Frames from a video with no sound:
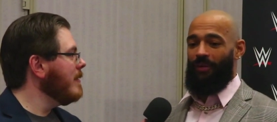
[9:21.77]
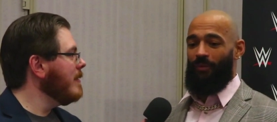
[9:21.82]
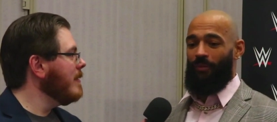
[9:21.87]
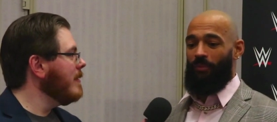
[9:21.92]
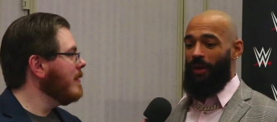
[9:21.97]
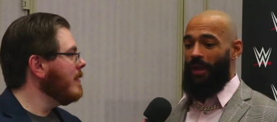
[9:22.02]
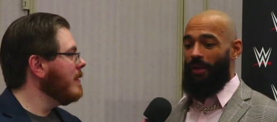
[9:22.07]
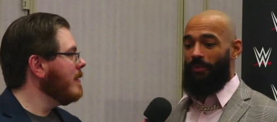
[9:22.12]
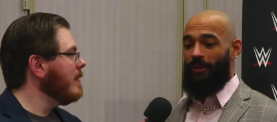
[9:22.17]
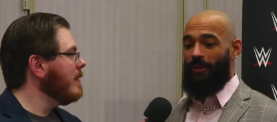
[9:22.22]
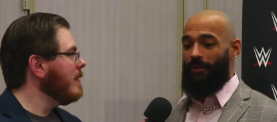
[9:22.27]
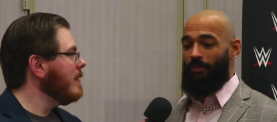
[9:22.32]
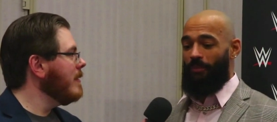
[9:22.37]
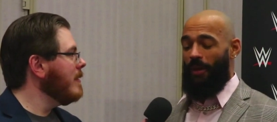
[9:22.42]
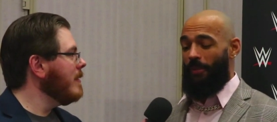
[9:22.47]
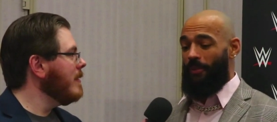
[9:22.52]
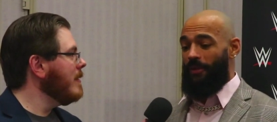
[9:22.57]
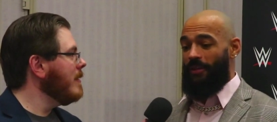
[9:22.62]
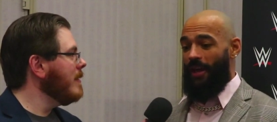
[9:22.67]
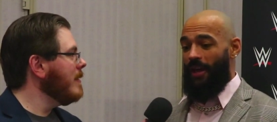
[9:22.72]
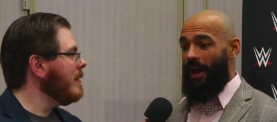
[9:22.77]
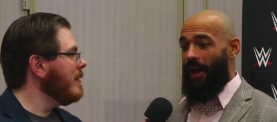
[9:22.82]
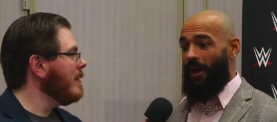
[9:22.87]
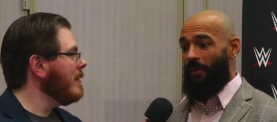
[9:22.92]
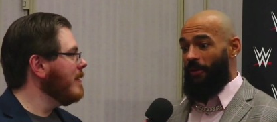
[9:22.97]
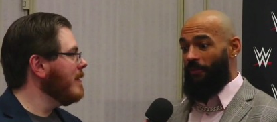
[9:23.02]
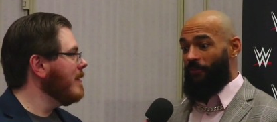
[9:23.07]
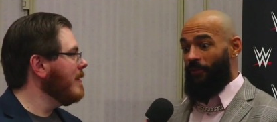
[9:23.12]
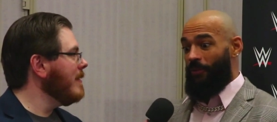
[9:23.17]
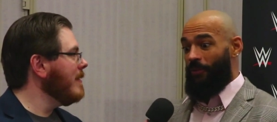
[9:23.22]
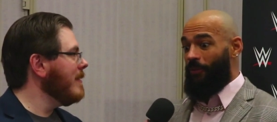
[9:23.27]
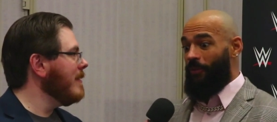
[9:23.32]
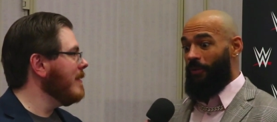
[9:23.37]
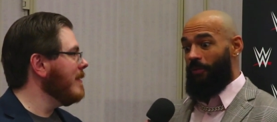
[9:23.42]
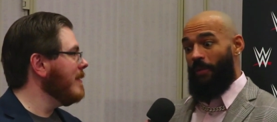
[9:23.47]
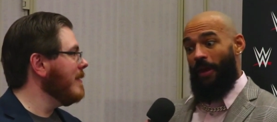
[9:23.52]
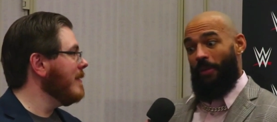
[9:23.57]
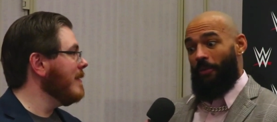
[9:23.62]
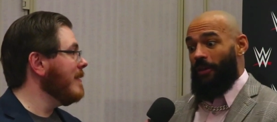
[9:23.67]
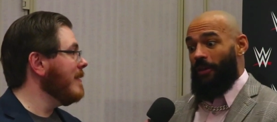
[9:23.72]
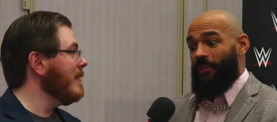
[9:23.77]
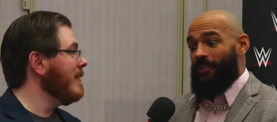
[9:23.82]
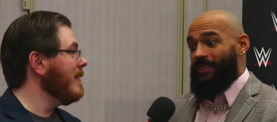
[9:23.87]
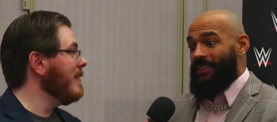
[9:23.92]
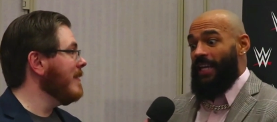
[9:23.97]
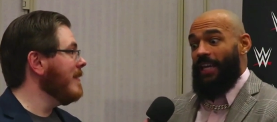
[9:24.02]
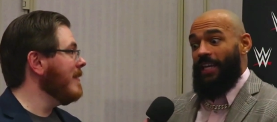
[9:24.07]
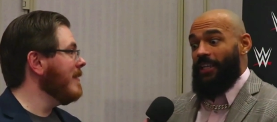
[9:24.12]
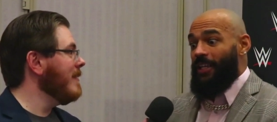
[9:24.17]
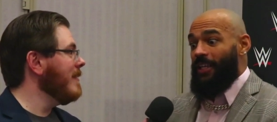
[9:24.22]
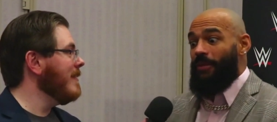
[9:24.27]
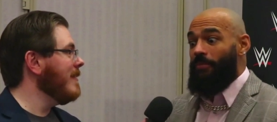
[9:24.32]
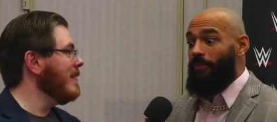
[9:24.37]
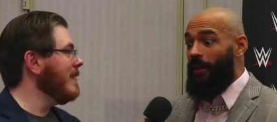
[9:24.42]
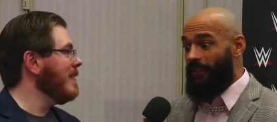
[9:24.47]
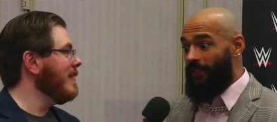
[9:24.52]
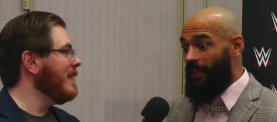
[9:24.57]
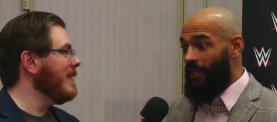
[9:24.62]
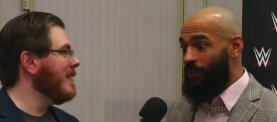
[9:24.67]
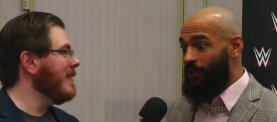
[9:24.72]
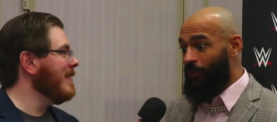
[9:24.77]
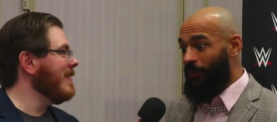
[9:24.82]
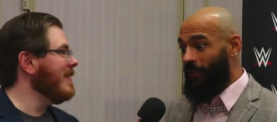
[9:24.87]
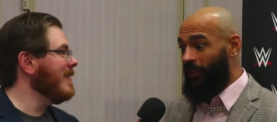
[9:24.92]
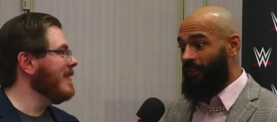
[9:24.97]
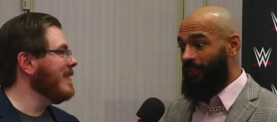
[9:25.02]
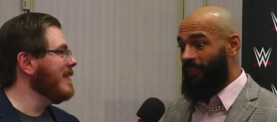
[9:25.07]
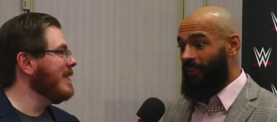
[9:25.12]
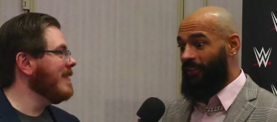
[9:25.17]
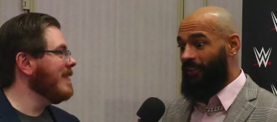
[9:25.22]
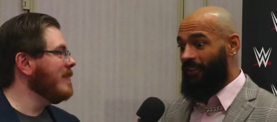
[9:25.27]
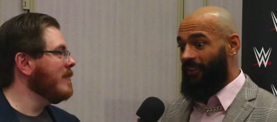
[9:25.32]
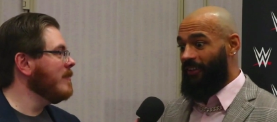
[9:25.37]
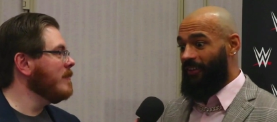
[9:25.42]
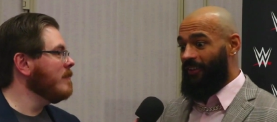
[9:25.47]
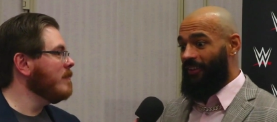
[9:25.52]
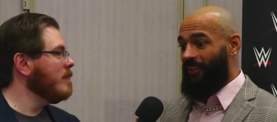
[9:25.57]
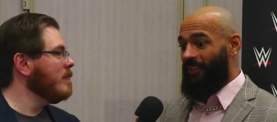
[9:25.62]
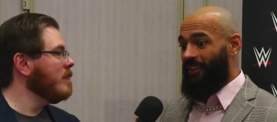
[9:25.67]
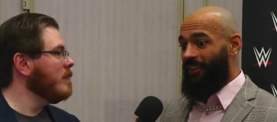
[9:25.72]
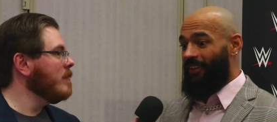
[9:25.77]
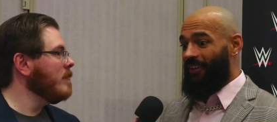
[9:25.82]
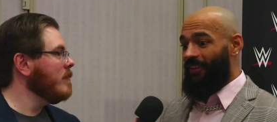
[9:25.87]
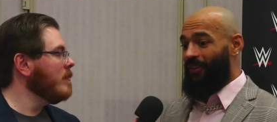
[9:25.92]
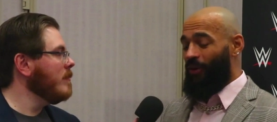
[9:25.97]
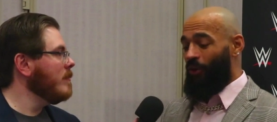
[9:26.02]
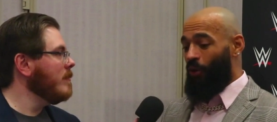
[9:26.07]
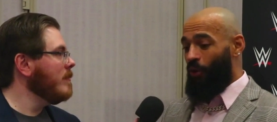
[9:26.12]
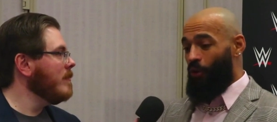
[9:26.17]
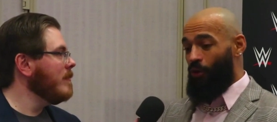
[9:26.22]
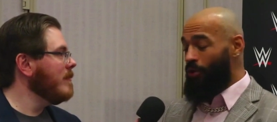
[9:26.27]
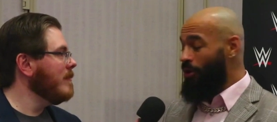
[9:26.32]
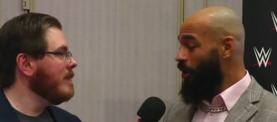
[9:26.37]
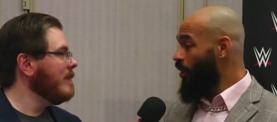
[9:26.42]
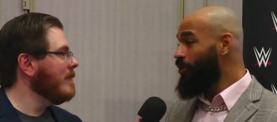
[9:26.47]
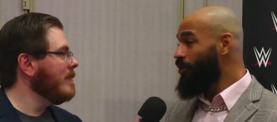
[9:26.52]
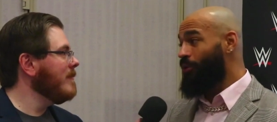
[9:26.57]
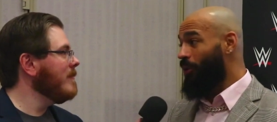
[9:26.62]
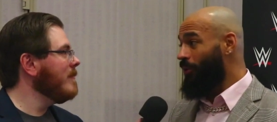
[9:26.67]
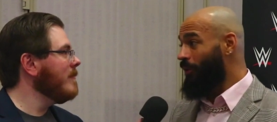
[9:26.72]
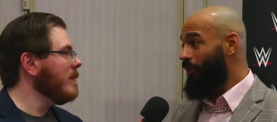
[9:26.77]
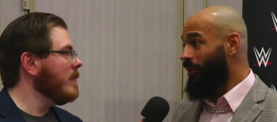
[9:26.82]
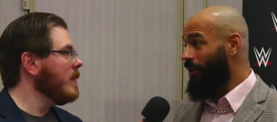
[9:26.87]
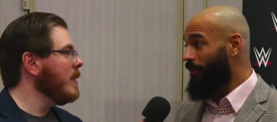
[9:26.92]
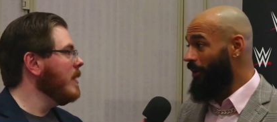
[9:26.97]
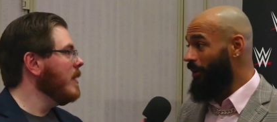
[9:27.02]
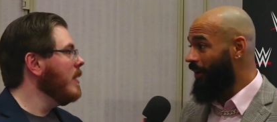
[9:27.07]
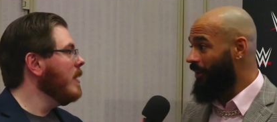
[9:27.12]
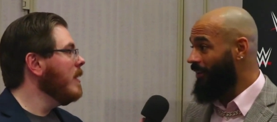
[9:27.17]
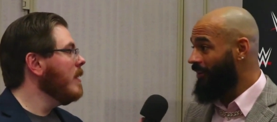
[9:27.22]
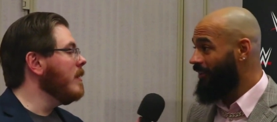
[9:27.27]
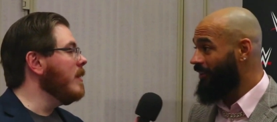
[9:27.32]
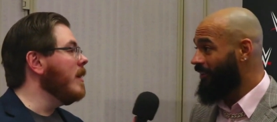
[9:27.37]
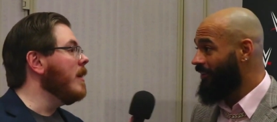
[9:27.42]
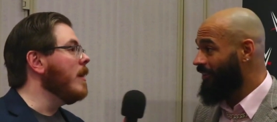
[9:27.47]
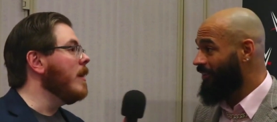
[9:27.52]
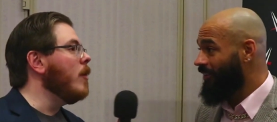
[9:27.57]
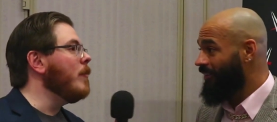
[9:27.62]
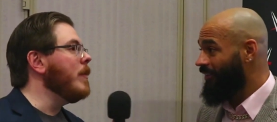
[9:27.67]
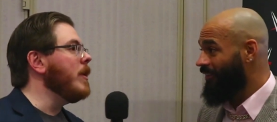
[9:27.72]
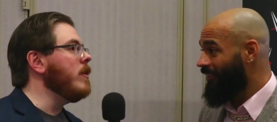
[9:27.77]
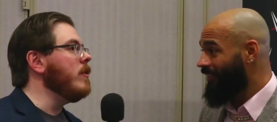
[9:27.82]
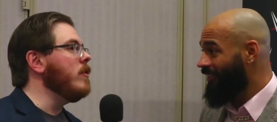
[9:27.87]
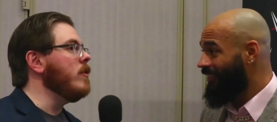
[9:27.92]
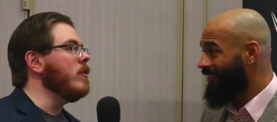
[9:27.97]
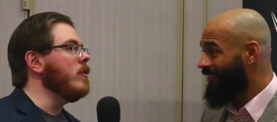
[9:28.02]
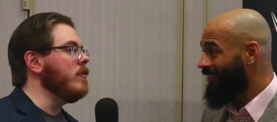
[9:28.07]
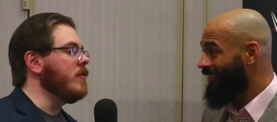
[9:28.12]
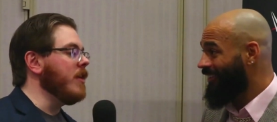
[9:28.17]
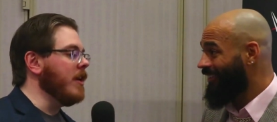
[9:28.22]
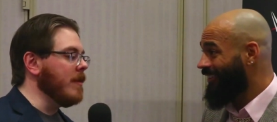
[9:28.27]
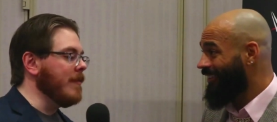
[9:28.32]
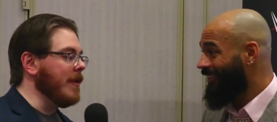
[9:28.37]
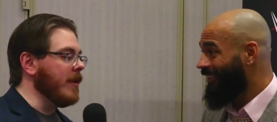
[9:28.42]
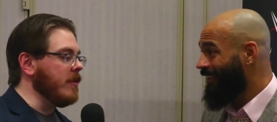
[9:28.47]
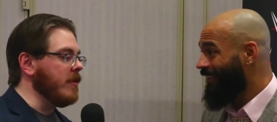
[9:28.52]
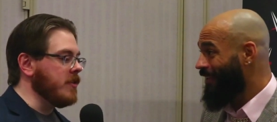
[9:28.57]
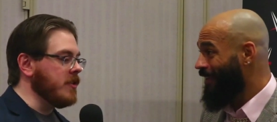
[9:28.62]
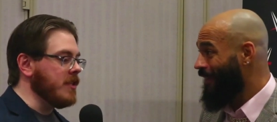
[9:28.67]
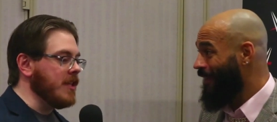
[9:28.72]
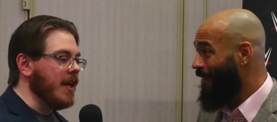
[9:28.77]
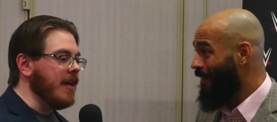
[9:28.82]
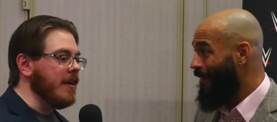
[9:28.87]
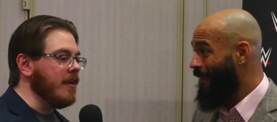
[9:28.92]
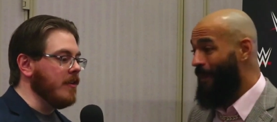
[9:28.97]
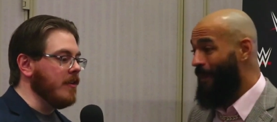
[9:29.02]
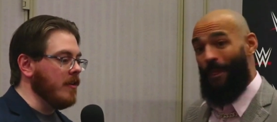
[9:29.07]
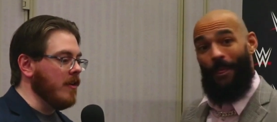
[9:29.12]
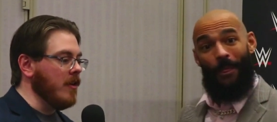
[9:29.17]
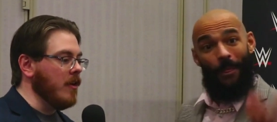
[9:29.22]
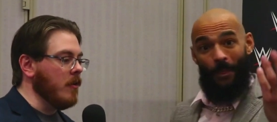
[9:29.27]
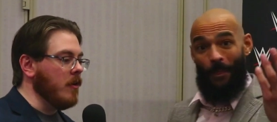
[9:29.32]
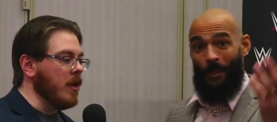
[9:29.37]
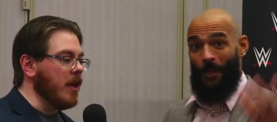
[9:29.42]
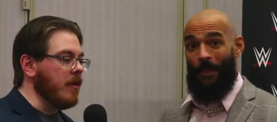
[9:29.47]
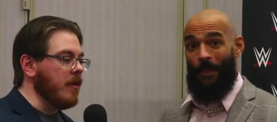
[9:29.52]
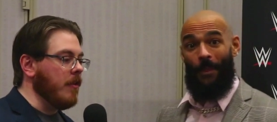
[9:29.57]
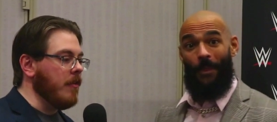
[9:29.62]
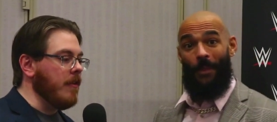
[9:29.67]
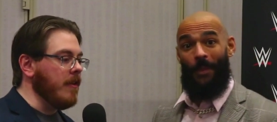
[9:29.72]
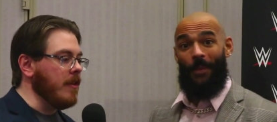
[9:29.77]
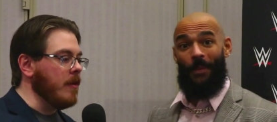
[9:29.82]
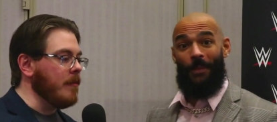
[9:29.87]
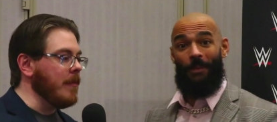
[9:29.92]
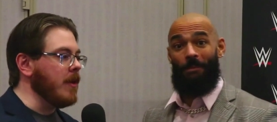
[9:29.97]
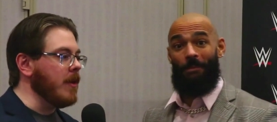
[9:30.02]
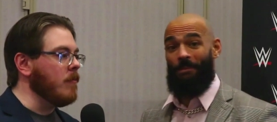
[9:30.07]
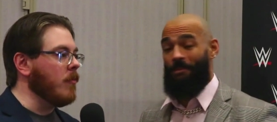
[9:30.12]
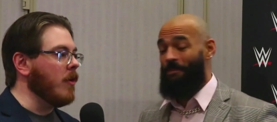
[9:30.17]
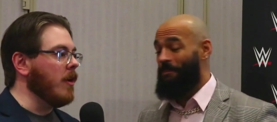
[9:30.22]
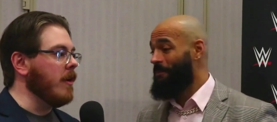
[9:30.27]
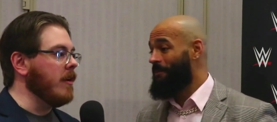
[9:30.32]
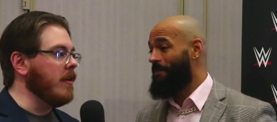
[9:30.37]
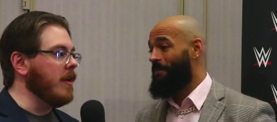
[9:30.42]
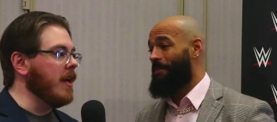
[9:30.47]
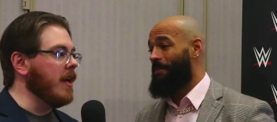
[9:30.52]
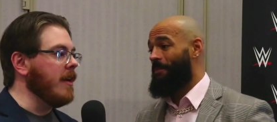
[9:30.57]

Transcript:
Speaker 1: Maybe not. Maybe say he didn't make that tweet, who knows where we would have been. Yeah,
Speaker 2: I mean, you talk about your style, you know, kind of the thing that me and Braun got